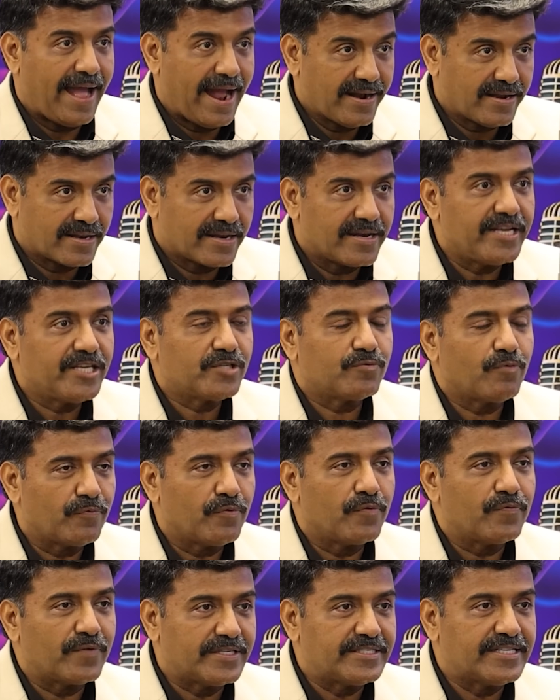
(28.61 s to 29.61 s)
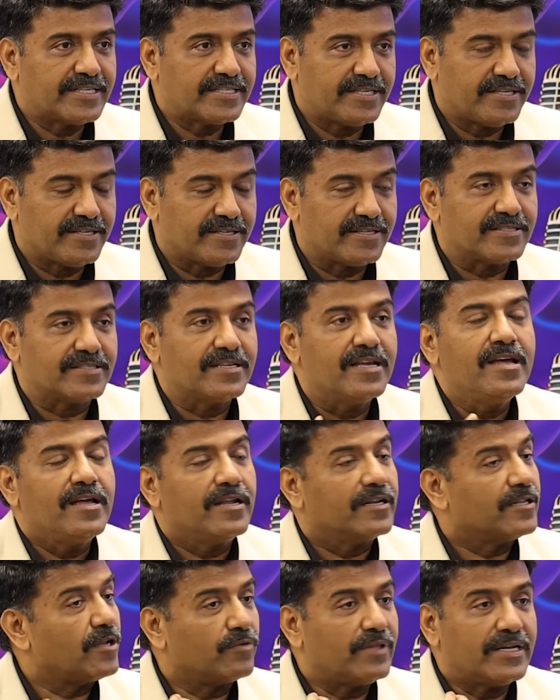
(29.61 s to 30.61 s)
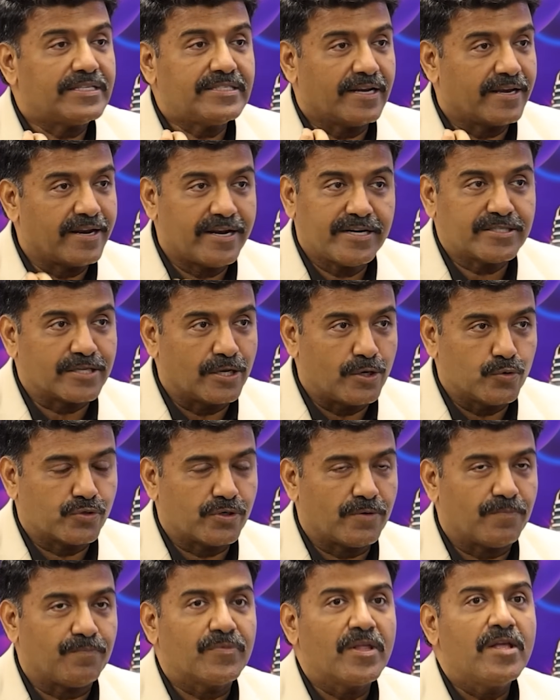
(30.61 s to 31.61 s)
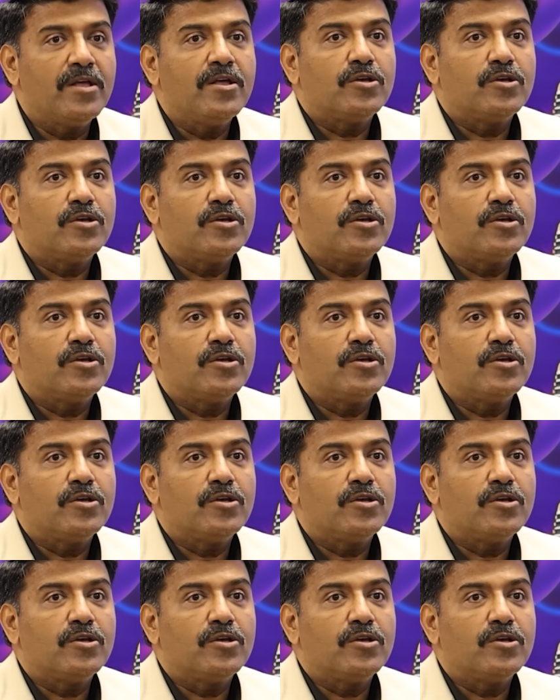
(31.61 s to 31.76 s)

at least for 50-60 years. Now that's a great solution.